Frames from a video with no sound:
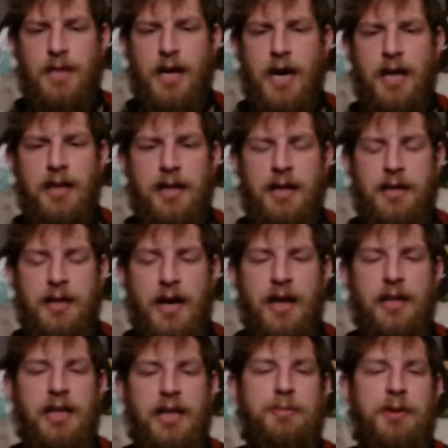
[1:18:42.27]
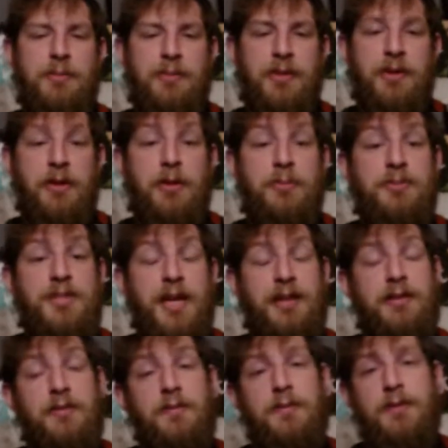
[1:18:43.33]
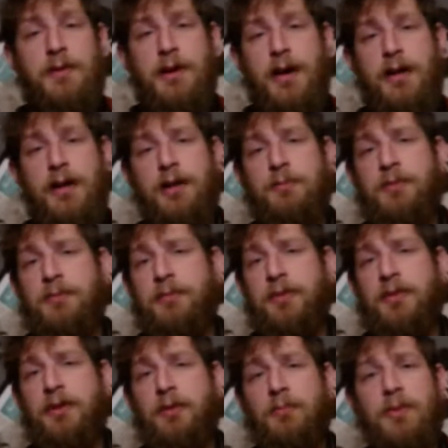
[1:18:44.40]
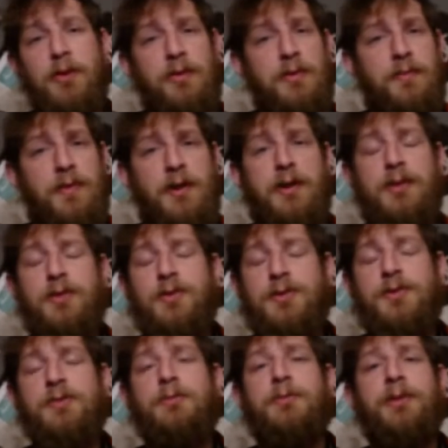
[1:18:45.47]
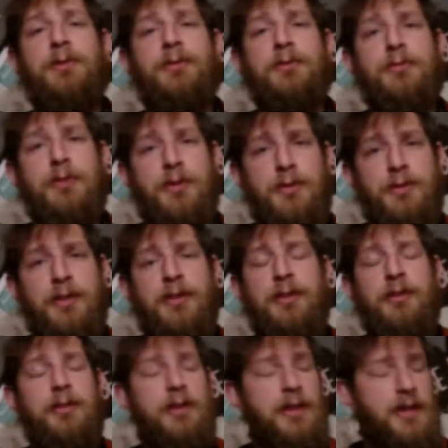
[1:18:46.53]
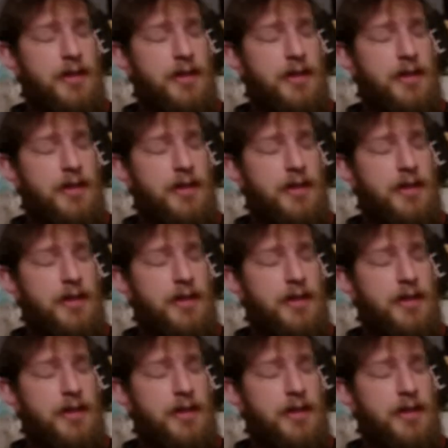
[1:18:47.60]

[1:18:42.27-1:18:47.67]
like people that are objective. I like people that are very neutral, middle of the road. That they'll